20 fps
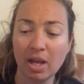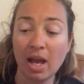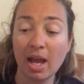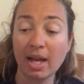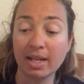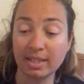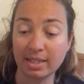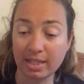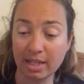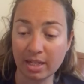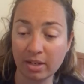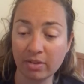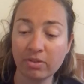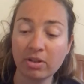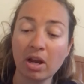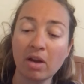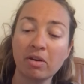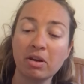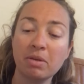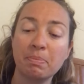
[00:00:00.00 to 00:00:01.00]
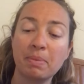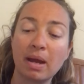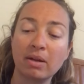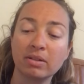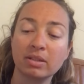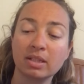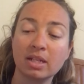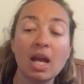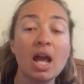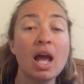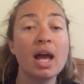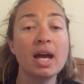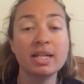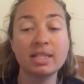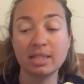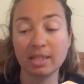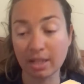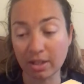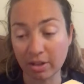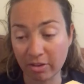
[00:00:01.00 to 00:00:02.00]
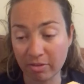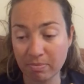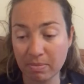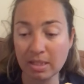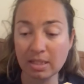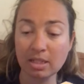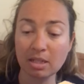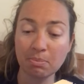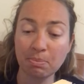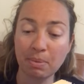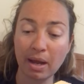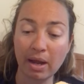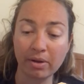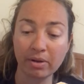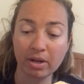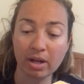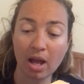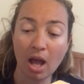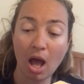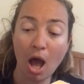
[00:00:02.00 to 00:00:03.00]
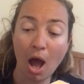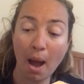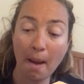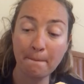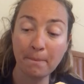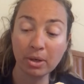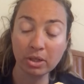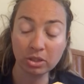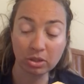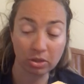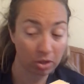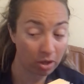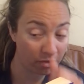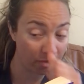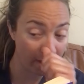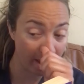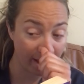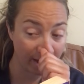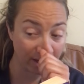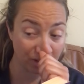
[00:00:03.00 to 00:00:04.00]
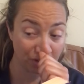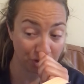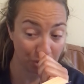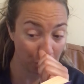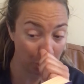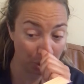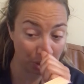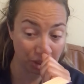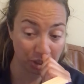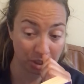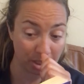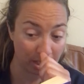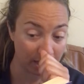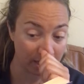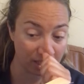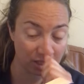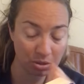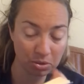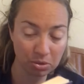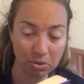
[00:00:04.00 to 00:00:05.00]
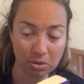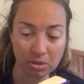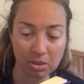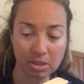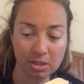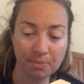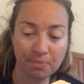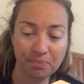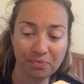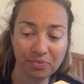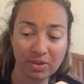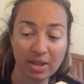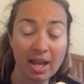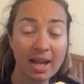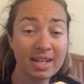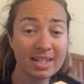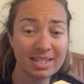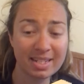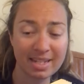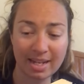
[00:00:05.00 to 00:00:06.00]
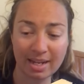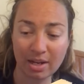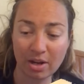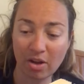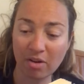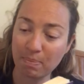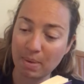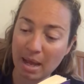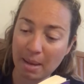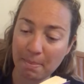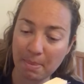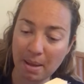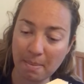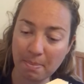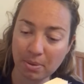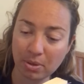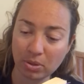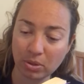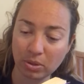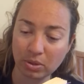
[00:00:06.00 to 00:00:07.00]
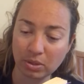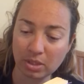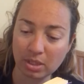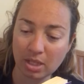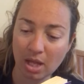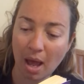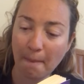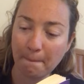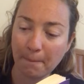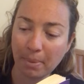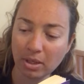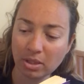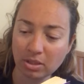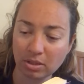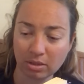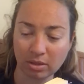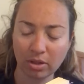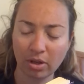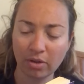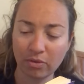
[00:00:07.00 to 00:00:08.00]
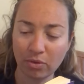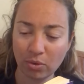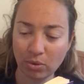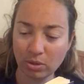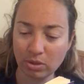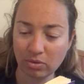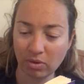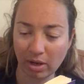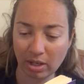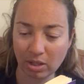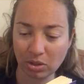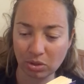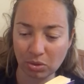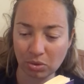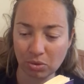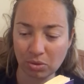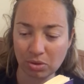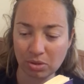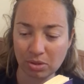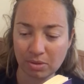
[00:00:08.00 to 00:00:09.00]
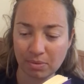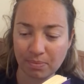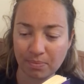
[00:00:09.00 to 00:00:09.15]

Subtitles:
A tin of curry powder, a tin of mustard powder, a bottle of extra hot chilli sauce, a tin of black peppercorns, a bottle of horseradish sauce.